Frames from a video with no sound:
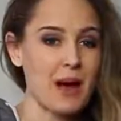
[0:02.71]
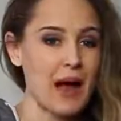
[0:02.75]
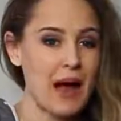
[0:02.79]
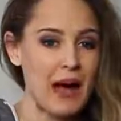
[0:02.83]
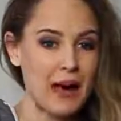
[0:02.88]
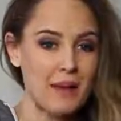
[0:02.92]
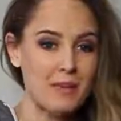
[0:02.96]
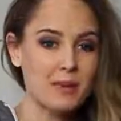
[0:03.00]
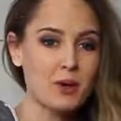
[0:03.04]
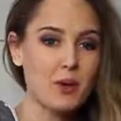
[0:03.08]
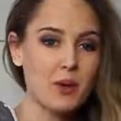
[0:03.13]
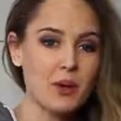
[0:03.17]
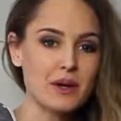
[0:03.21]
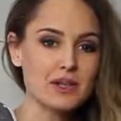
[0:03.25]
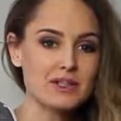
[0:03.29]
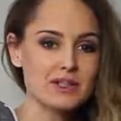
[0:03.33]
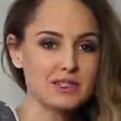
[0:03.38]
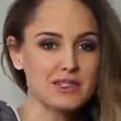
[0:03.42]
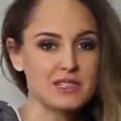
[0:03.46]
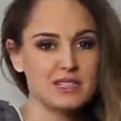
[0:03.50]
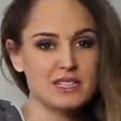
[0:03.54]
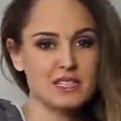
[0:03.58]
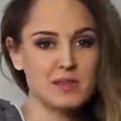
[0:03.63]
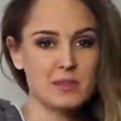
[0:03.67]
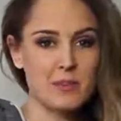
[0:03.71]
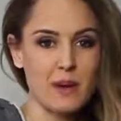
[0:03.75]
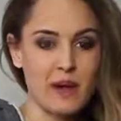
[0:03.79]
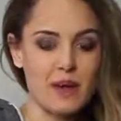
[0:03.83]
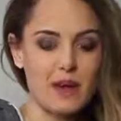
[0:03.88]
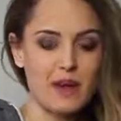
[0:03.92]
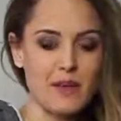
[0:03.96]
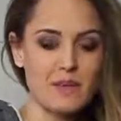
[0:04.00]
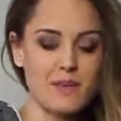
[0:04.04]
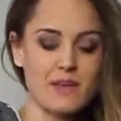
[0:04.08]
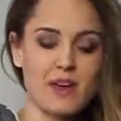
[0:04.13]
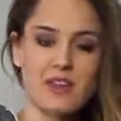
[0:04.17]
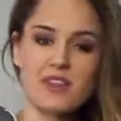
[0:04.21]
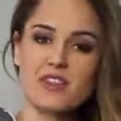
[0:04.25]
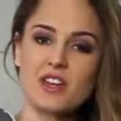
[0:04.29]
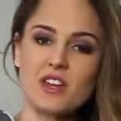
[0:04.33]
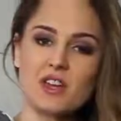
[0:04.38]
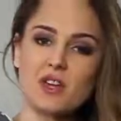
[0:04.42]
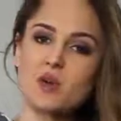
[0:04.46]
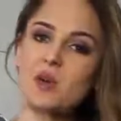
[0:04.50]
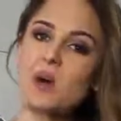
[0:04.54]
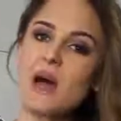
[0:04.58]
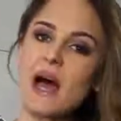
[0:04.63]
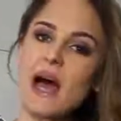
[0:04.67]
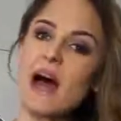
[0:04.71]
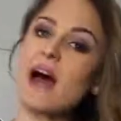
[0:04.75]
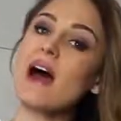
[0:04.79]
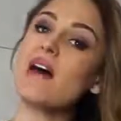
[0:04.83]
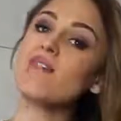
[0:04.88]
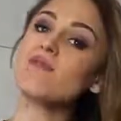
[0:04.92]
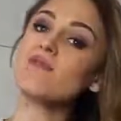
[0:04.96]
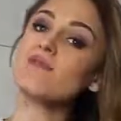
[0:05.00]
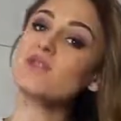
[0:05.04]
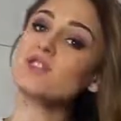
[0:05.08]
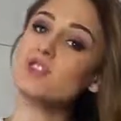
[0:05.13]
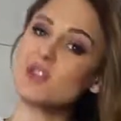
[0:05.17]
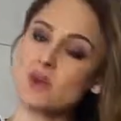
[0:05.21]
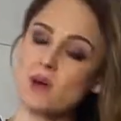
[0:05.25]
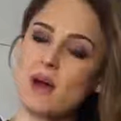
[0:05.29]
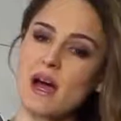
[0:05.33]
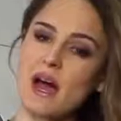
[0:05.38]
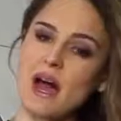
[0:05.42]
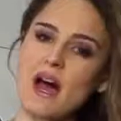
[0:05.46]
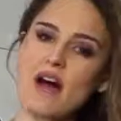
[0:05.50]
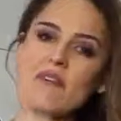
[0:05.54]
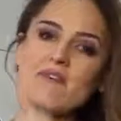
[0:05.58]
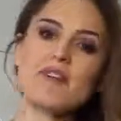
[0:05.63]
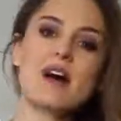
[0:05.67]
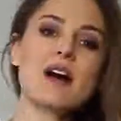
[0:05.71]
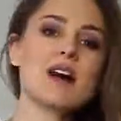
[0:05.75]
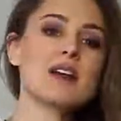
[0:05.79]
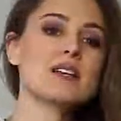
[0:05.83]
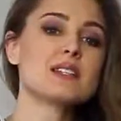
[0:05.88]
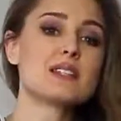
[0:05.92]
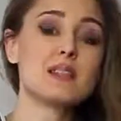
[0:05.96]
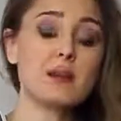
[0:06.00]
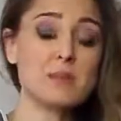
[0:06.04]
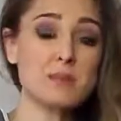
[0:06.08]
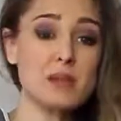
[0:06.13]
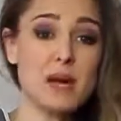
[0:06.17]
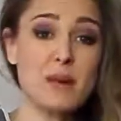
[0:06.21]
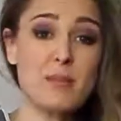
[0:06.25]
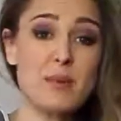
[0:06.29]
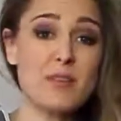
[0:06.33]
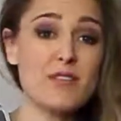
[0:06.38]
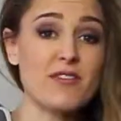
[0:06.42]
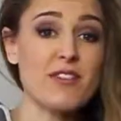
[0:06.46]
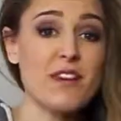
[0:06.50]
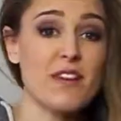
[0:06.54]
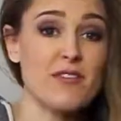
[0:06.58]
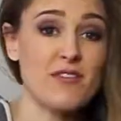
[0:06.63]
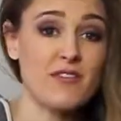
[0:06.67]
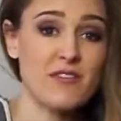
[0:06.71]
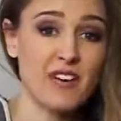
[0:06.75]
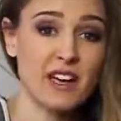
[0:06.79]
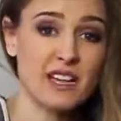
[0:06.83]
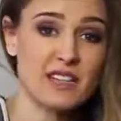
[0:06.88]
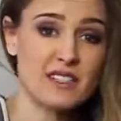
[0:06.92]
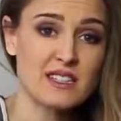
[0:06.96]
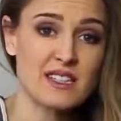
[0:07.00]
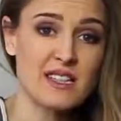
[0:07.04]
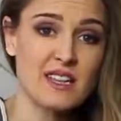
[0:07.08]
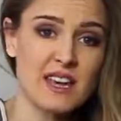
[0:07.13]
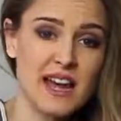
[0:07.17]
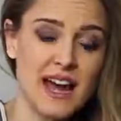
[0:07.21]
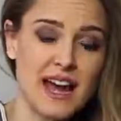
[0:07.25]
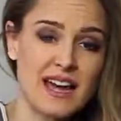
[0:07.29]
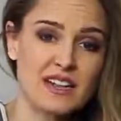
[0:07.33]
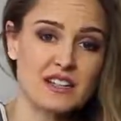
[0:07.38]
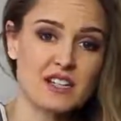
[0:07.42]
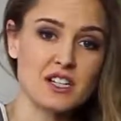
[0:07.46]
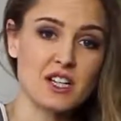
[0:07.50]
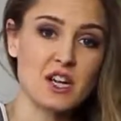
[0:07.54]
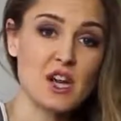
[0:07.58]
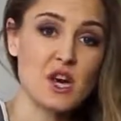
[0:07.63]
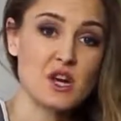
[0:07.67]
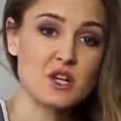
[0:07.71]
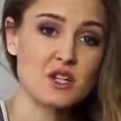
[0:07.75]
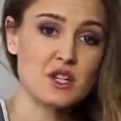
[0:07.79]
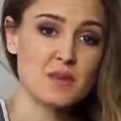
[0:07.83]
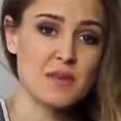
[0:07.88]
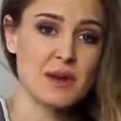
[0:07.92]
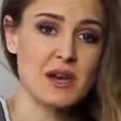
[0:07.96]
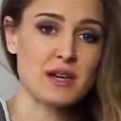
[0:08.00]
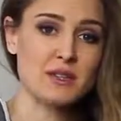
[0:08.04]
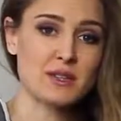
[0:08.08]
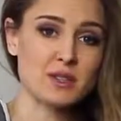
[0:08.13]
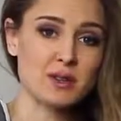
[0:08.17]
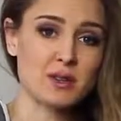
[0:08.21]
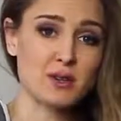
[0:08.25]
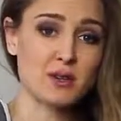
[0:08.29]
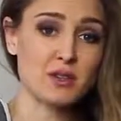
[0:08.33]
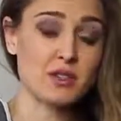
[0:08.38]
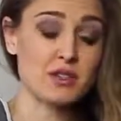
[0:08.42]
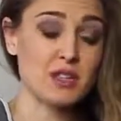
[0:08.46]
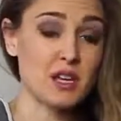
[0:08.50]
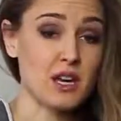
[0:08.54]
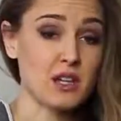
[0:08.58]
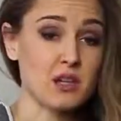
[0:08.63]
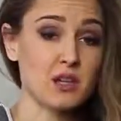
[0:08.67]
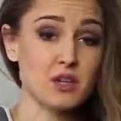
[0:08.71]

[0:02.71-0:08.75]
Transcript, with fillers: I'm going to dispel a myth that you have to have some type of fancy gadget to make zoodles.